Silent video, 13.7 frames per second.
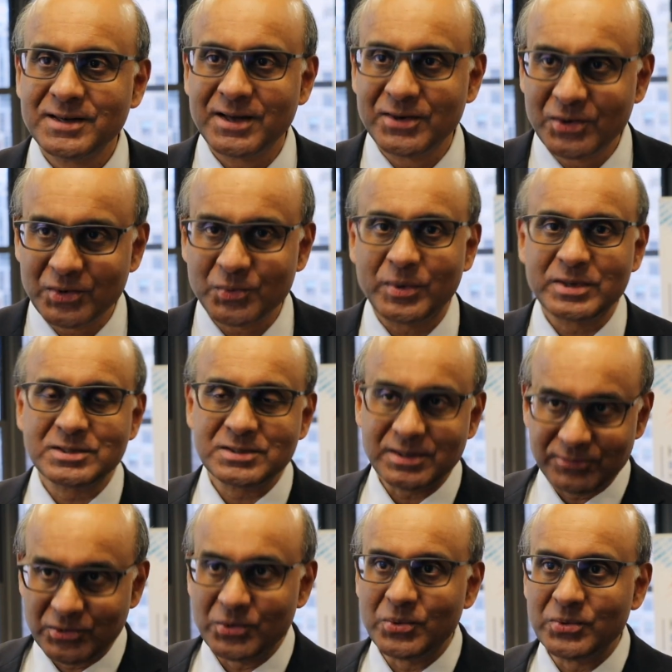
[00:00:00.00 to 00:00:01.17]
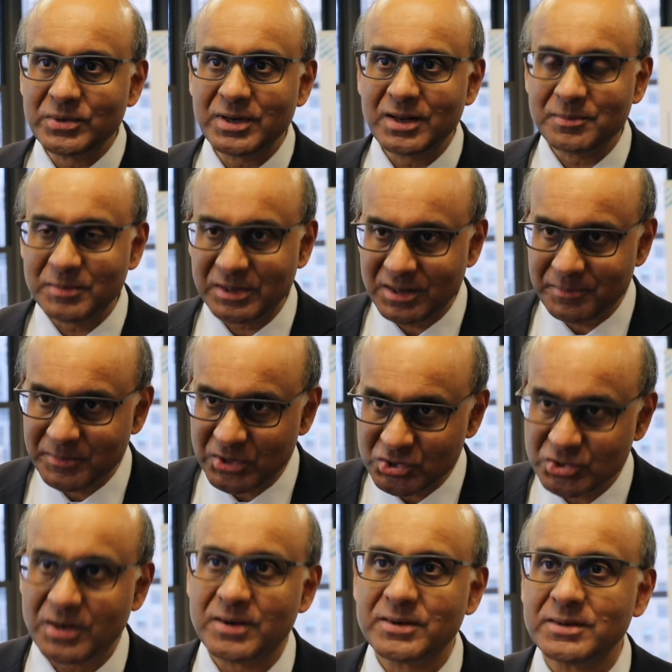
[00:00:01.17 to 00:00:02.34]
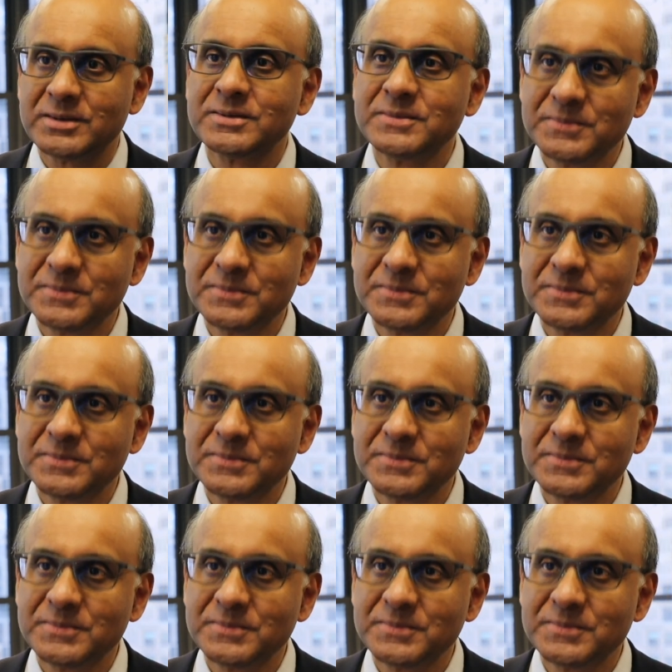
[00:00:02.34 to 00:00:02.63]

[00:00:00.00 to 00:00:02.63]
and not once they've grown and become much harder.